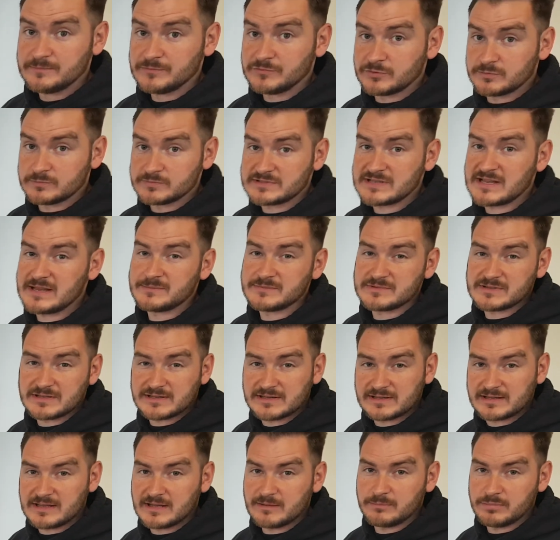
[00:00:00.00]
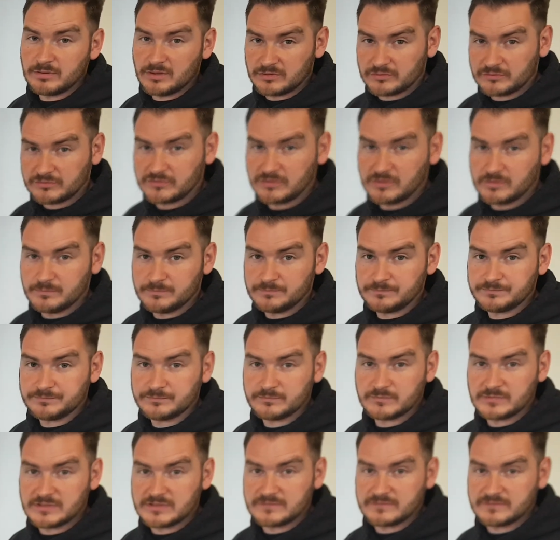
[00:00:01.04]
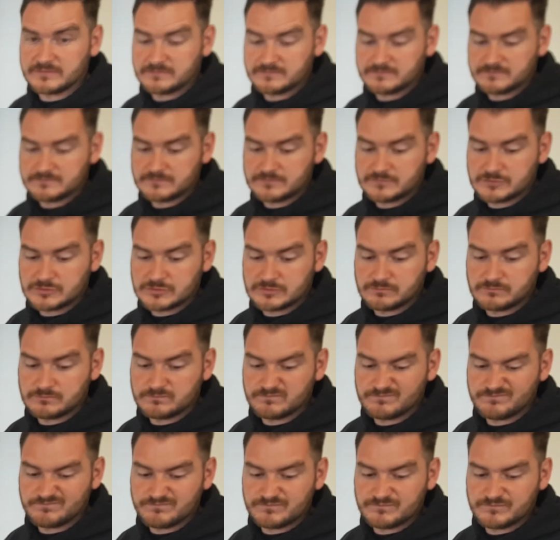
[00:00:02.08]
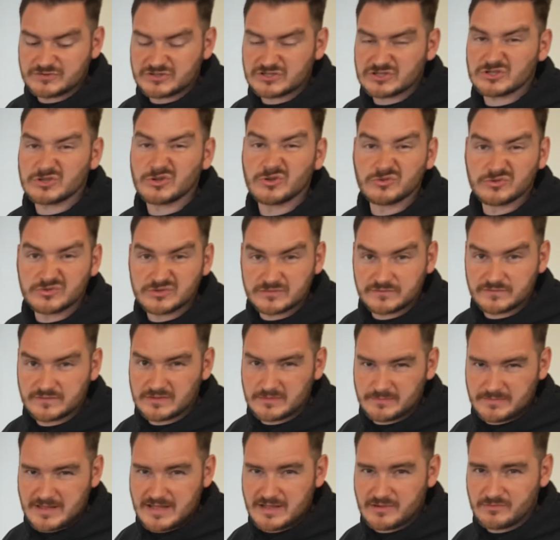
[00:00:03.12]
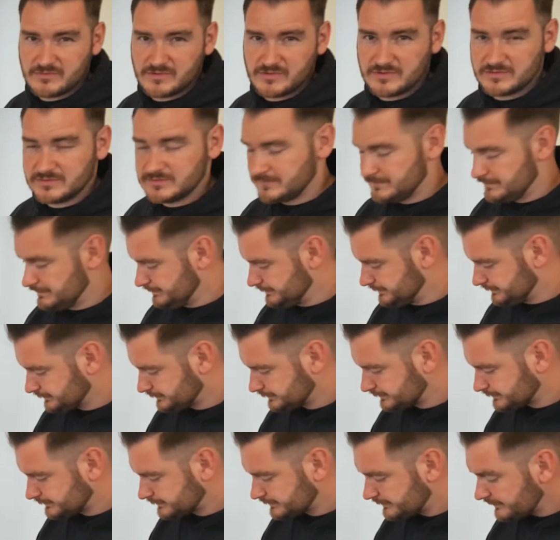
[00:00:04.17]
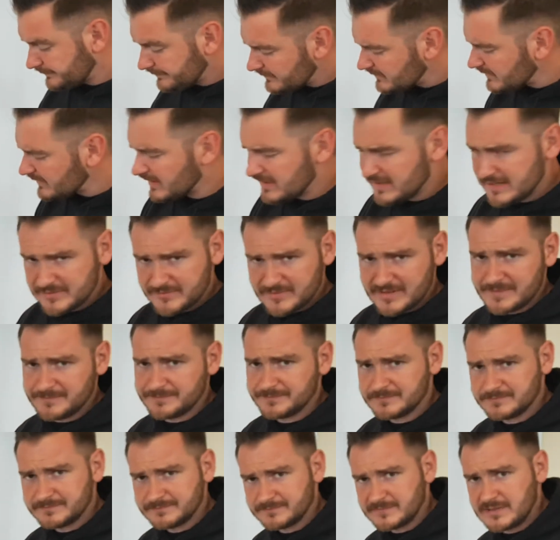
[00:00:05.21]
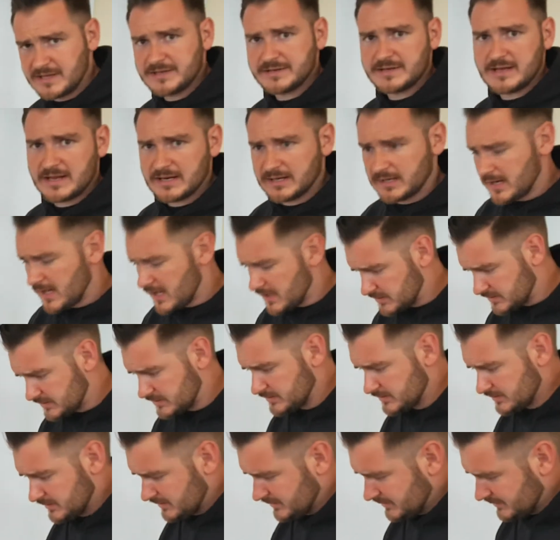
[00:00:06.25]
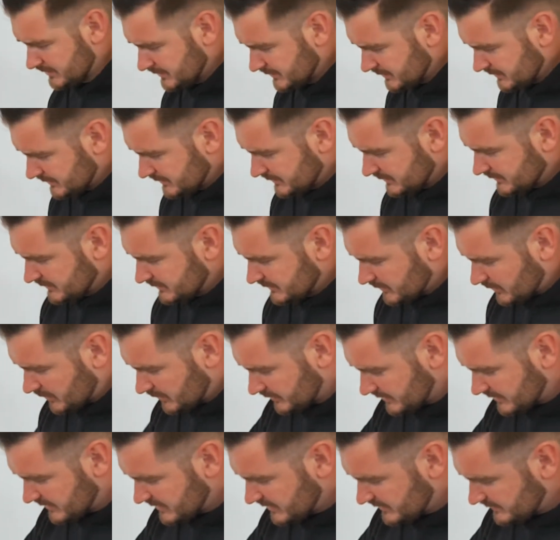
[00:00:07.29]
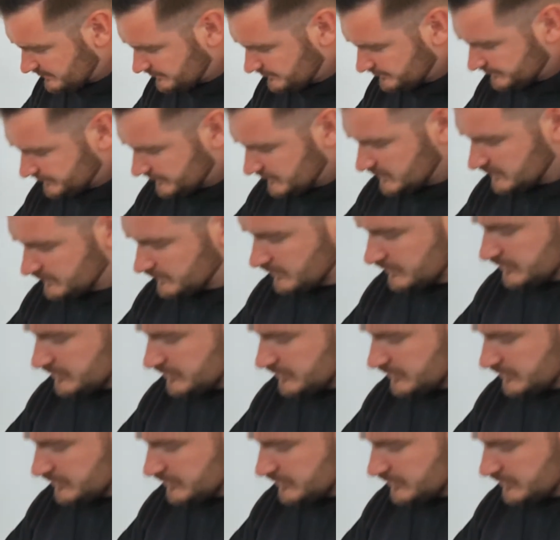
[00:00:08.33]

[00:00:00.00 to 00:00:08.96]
Sometimes they can get blocked up with sludge, for a better word. Anyway, I digress. On here, you've